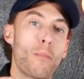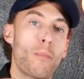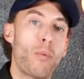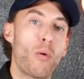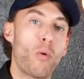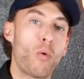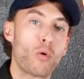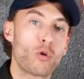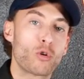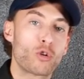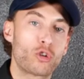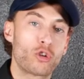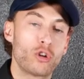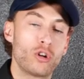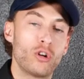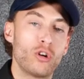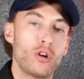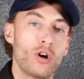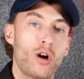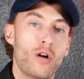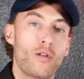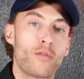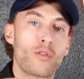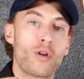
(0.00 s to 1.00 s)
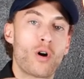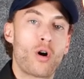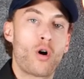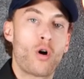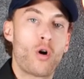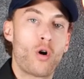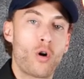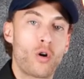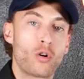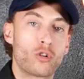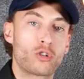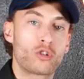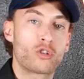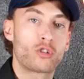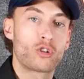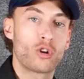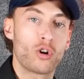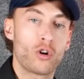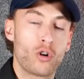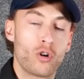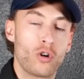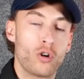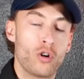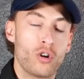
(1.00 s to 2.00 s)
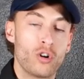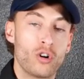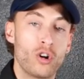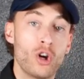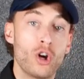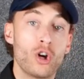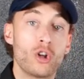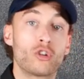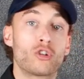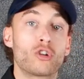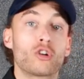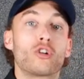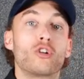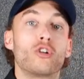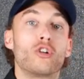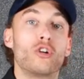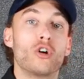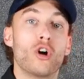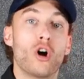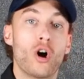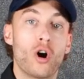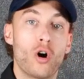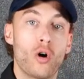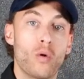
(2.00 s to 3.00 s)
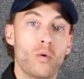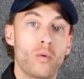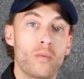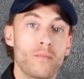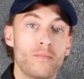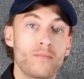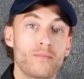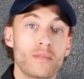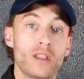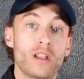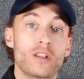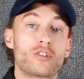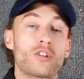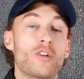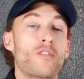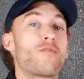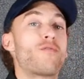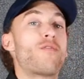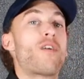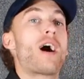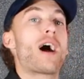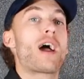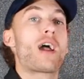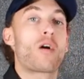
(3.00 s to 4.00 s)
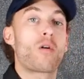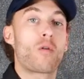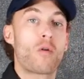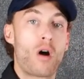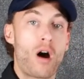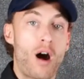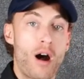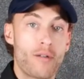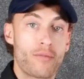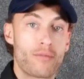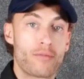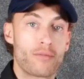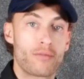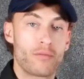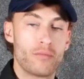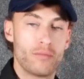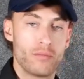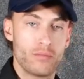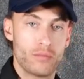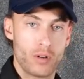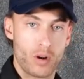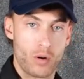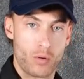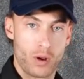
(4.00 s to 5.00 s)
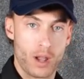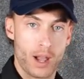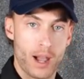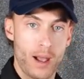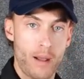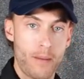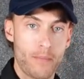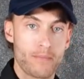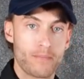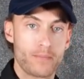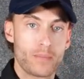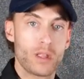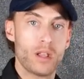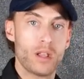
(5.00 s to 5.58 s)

portion of the heart's turn to go, to fire off. Okay?